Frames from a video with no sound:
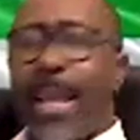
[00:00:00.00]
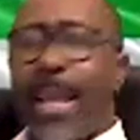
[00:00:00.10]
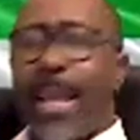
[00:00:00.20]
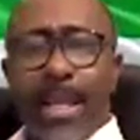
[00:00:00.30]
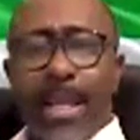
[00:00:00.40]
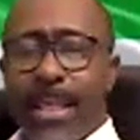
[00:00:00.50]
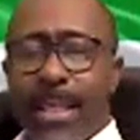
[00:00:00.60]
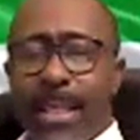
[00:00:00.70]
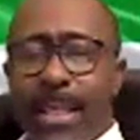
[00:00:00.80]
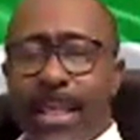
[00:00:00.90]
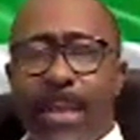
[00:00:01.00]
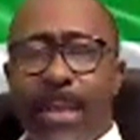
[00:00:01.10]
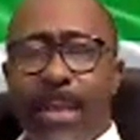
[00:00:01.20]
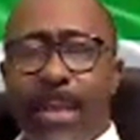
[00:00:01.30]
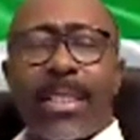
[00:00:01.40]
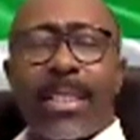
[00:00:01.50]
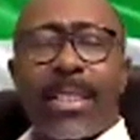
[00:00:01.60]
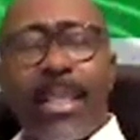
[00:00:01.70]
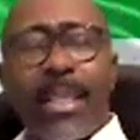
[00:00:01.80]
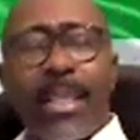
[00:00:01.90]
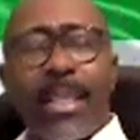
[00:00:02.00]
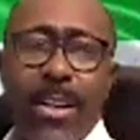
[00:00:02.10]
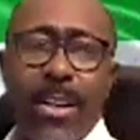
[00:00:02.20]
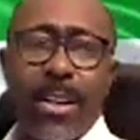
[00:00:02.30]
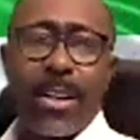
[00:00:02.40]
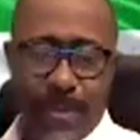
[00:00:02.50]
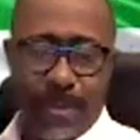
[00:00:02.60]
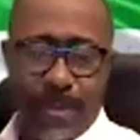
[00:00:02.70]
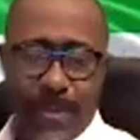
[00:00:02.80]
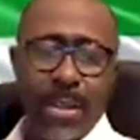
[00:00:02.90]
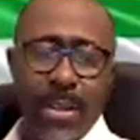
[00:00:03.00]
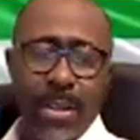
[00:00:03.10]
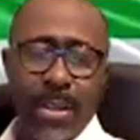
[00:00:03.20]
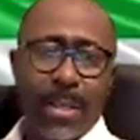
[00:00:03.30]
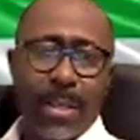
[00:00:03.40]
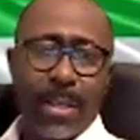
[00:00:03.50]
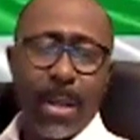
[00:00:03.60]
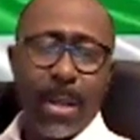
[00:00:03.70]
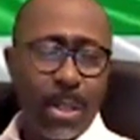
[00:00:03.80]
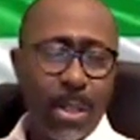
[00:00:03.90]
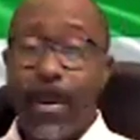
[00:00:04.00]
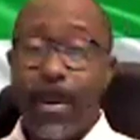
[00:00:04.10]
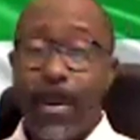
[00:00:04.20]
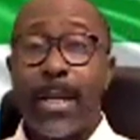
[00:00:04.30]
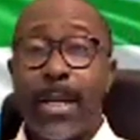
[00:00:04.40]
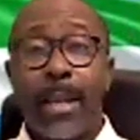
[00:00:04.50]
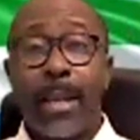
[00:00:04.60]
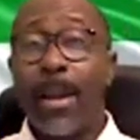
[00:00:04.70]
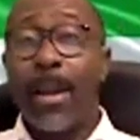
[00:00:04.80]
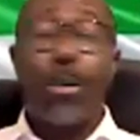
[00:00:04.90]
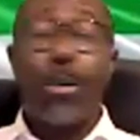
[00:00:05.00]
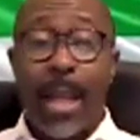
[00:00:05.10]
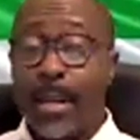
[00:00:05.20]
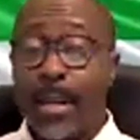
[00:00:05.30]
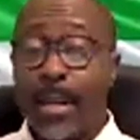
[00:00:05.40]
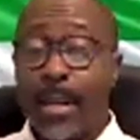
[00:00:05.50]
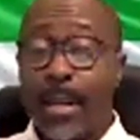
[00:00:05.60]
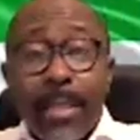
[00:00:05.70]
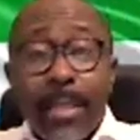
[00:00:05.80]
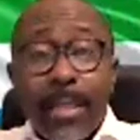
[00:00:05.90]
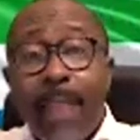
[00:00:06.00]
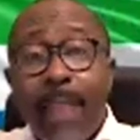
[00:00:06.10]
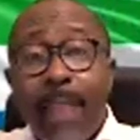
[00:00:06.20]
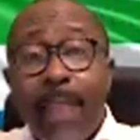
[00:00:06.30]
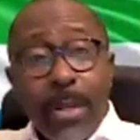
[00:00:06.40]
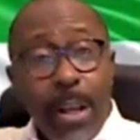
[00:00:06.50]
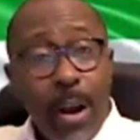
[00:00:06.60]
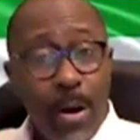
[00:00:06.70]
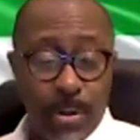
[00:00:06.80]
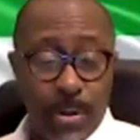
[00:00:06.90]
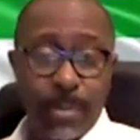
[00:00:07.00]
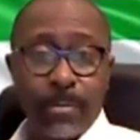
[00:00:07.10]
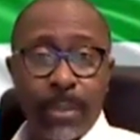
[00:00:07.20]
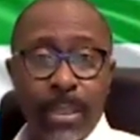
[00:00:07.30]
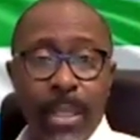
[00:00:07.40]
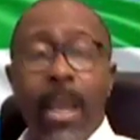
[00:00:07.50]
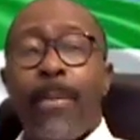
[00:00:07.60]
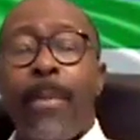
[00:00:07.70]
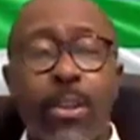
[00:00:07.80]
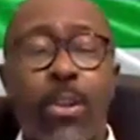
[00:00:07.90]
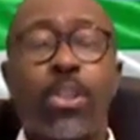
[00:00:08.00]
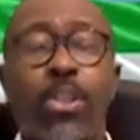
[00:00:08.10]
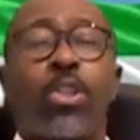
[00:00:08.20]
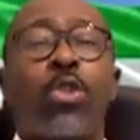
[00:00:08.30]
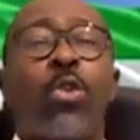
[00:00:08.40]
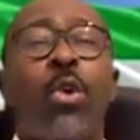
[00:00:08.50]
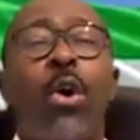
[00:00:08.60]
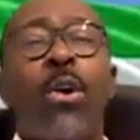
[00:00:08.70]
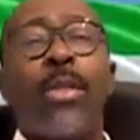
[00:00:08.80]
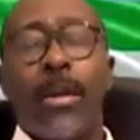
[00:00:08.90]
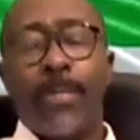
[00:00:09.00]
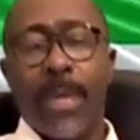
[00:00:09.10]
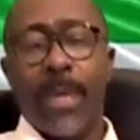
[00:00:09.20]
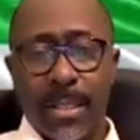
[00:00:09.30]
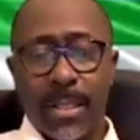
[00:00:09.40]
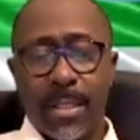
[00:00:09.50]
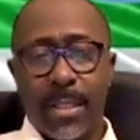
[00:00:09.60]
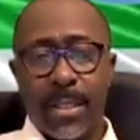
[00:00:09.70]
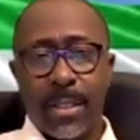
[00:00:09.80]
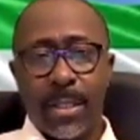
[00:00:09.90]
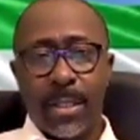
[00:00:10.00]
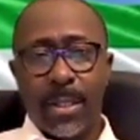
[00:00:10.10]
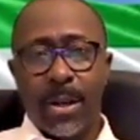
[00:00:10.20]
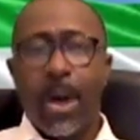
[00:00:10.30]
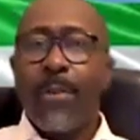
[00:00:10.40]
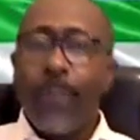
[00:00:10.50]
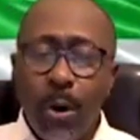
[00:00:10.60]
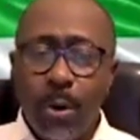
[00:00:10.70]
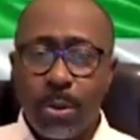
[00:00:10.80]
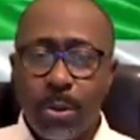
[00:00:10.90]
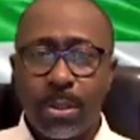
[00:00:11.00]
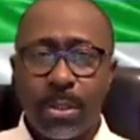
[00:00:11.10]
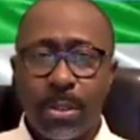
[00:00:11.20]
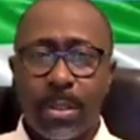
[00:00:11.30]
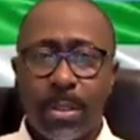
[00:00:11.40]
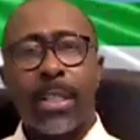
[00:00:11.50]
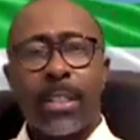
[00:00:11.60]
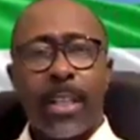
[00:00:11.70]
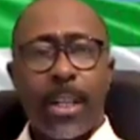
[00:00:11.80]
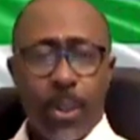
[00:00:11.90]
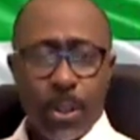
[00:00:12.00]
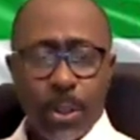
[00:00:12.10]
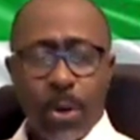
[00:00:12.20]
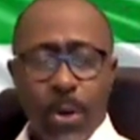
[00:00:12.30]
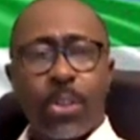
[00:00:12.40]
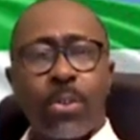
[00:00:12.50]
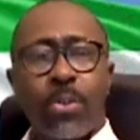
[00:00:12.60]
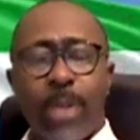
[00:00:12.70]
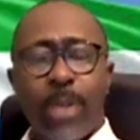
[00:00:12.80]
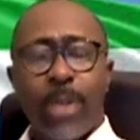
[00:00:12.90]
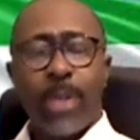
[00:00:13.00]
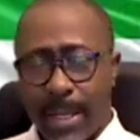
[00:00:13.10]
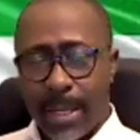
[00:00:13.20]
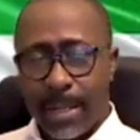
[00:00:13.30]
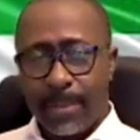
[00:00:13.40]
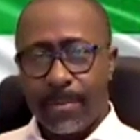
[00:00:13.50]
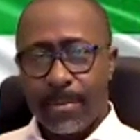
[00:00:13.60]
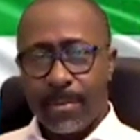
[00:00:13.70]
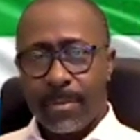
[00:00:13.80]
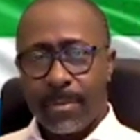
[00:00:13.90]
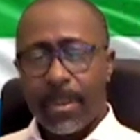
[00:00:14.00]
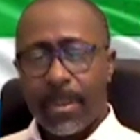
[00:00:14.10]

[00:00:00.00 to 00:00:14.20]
then places that they become tighter enough because probably they most likely they can't take everybody on. People will therefore resort to other means. Of course, some people can take shortcuts to their means they need.